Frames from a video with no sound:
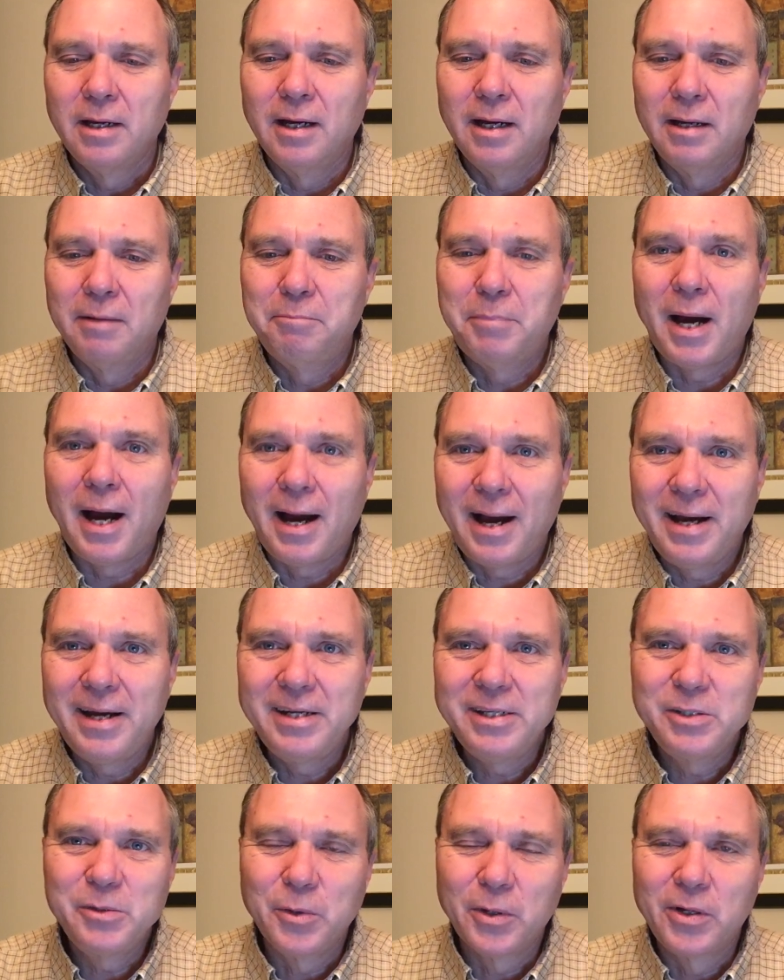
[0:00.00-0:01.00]
Uh,
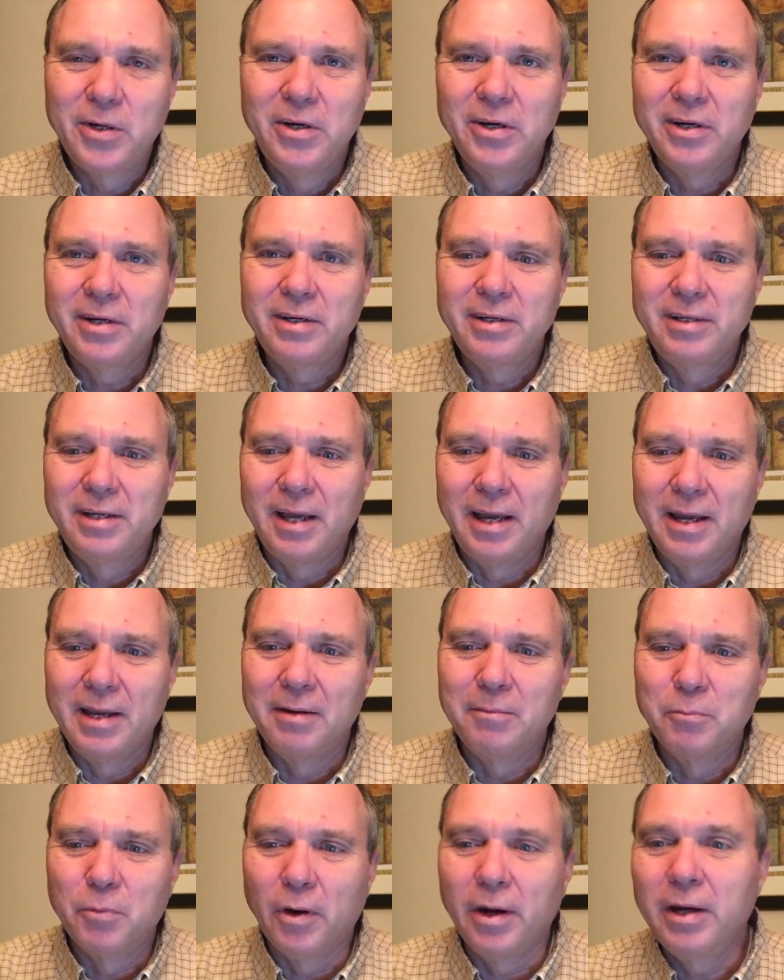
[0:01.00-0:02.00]
pies were cooked
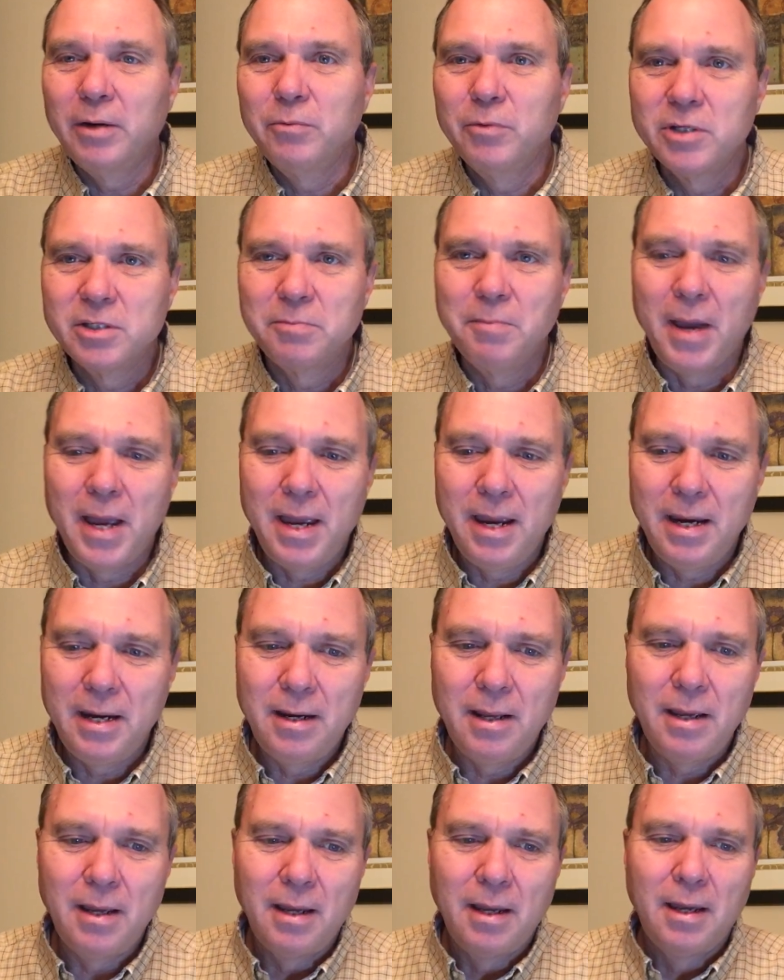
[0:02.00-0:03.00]
and bread was
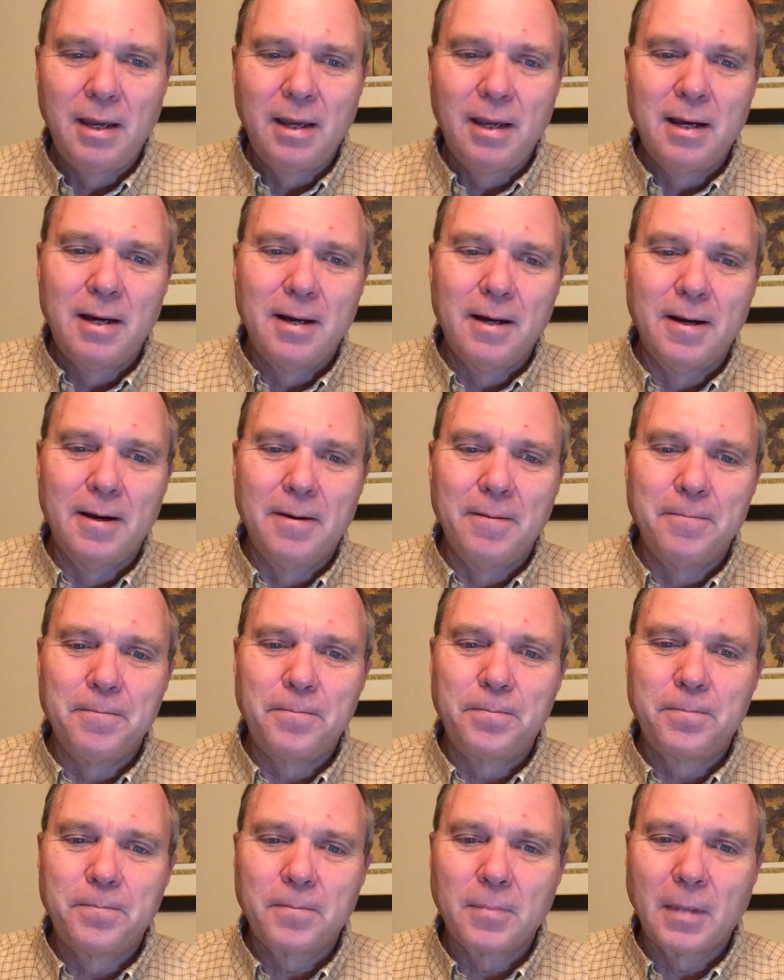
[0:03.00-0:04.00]
made.
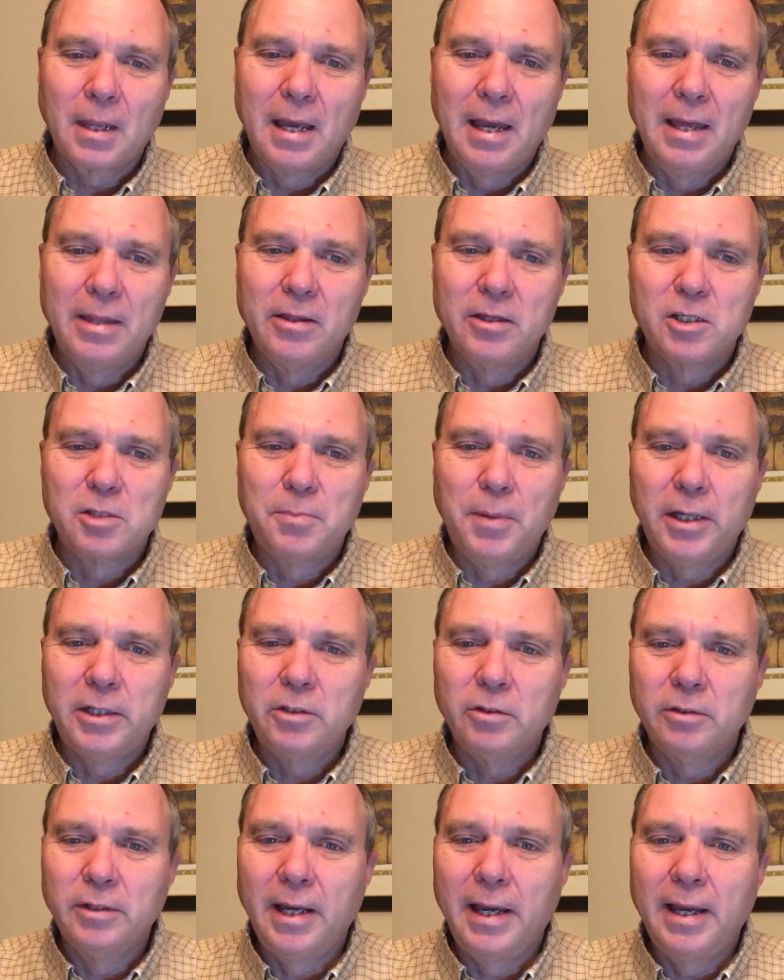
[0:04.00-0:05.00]
Um, and the
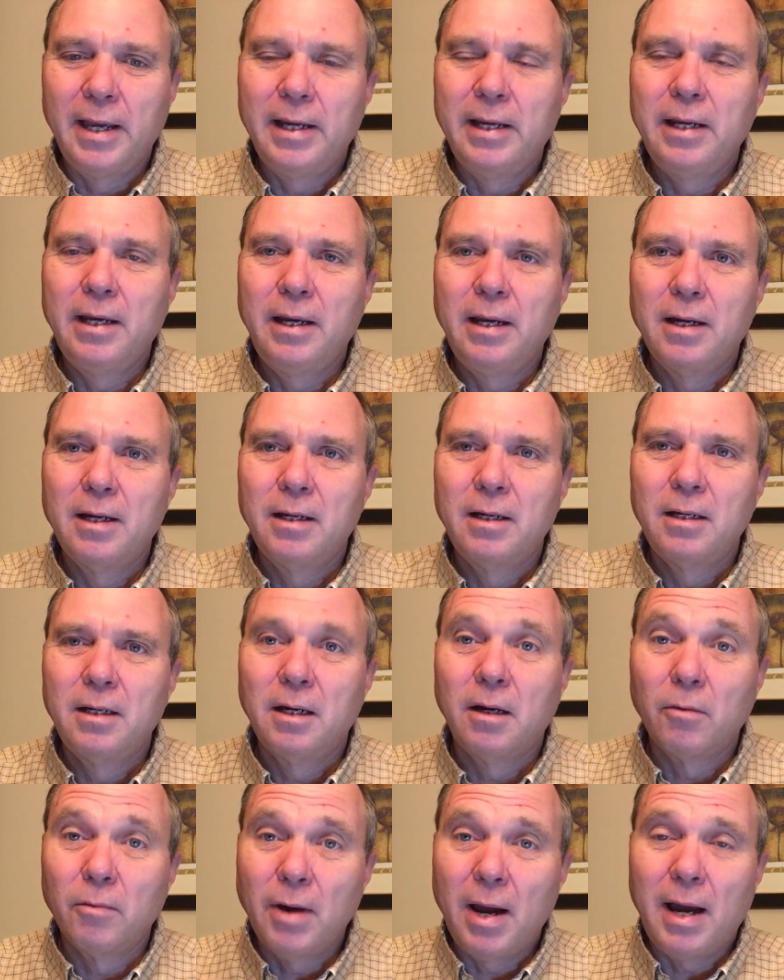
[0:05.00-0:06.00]
special day
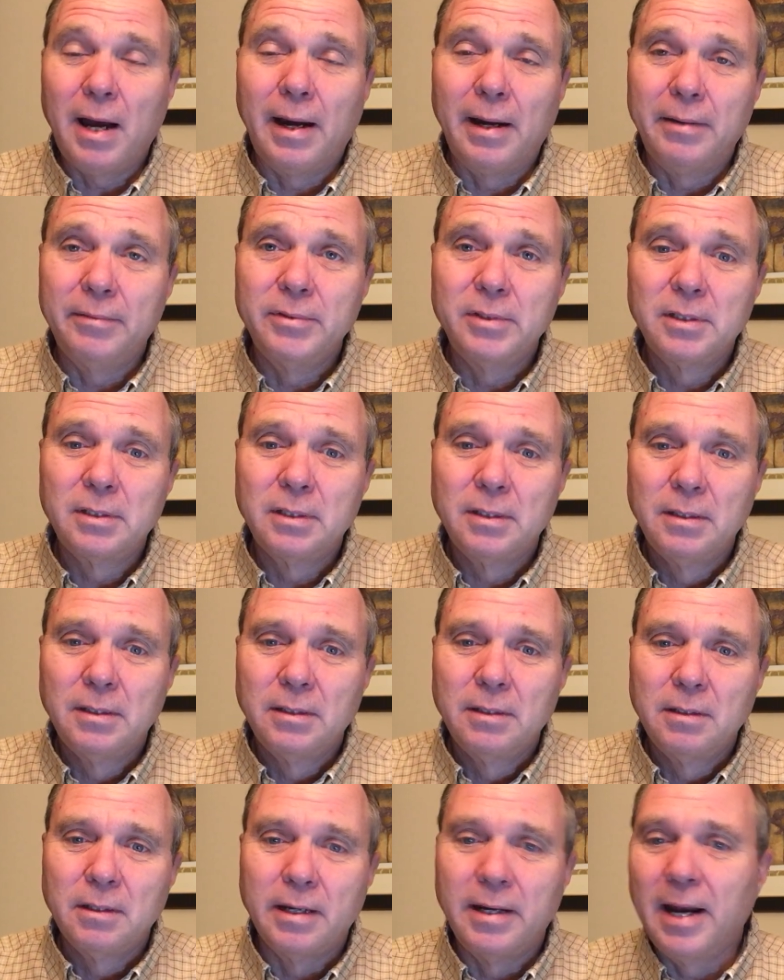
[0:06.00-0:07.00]
arrives.
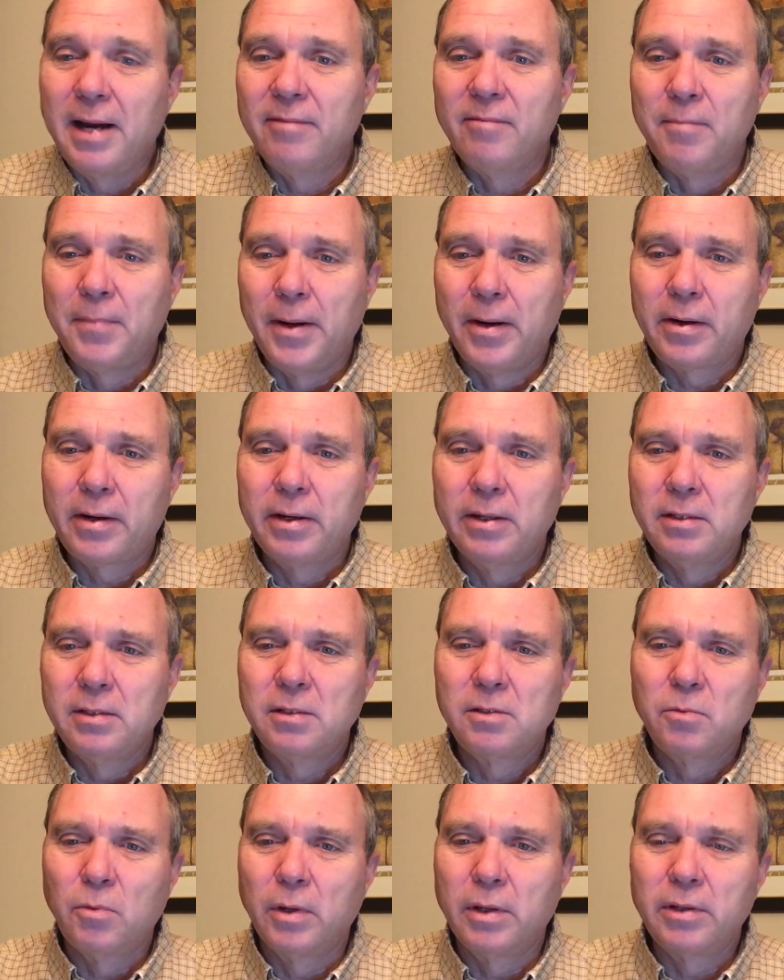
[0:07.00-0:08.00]
The Native
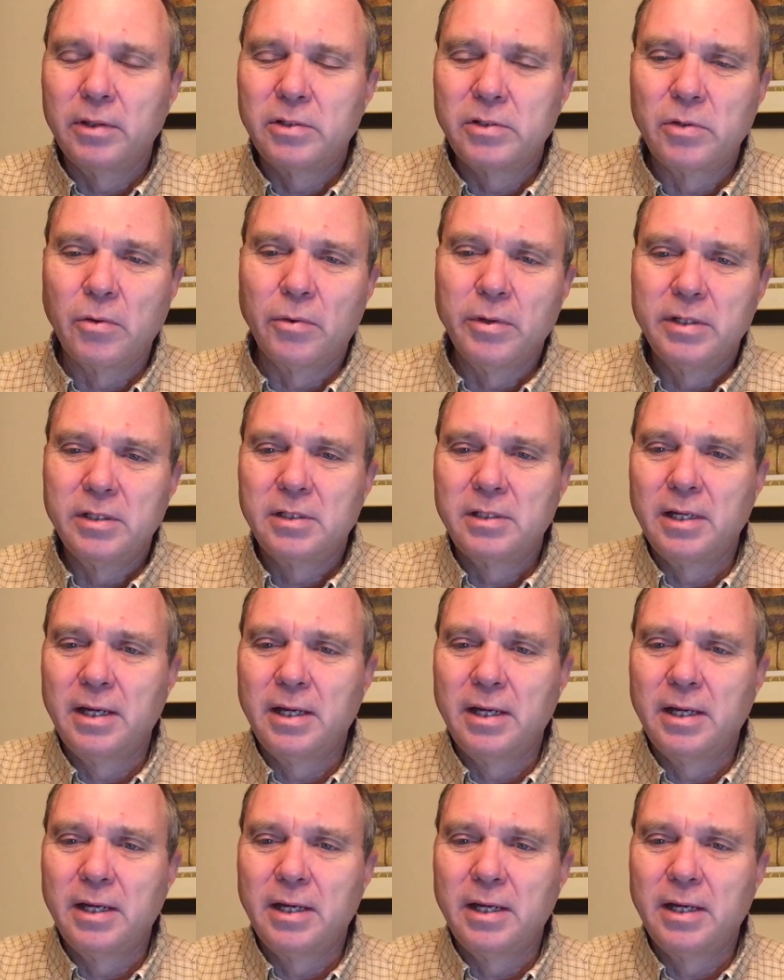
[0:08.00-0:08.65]
Americans, one of the stories